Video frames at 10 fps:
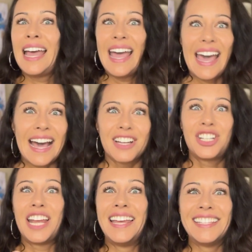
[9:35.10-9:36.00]

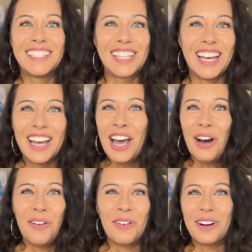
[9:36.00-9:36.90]
actions
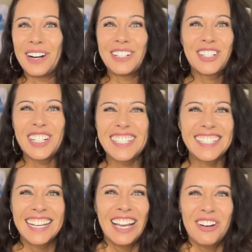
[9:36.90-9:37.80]
or just
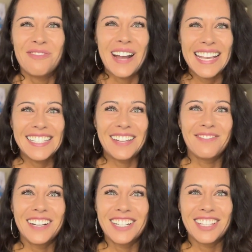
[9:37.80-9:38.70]
ways in
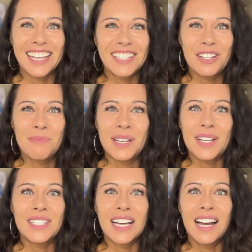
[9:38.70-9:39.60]
which things are
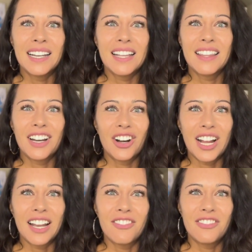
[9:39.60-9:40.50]
being done that are
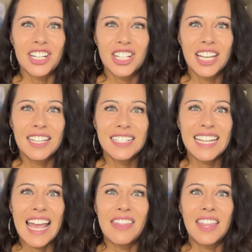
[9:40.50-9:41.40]
inefficient,
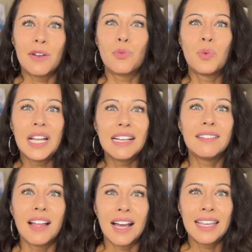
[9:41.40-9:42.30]
and then
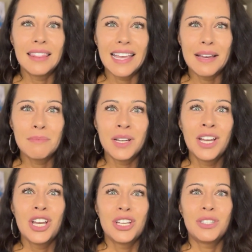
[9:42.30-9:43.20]
realign them
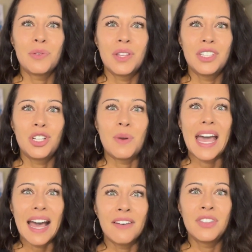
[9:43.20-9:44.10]
so that you
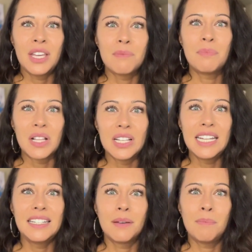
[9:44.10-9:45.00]
have the
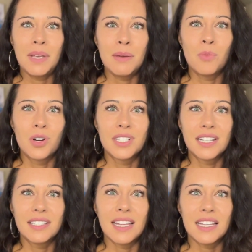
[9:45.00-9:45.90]
ability to be more
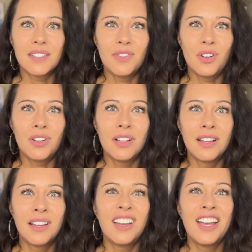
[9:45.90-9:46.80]
successful,
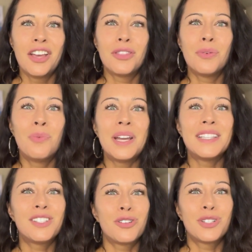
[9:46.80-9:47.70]
the
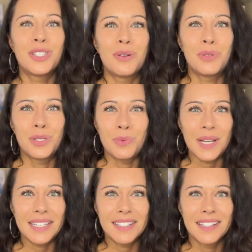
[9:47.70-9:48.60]
wins are so
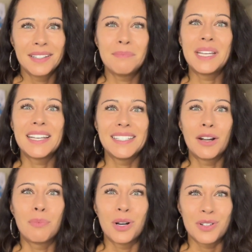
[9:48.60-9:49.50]
sweet because
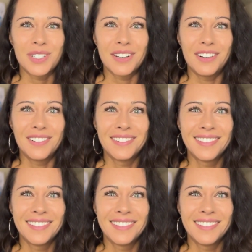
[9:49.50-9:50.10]
they're personal.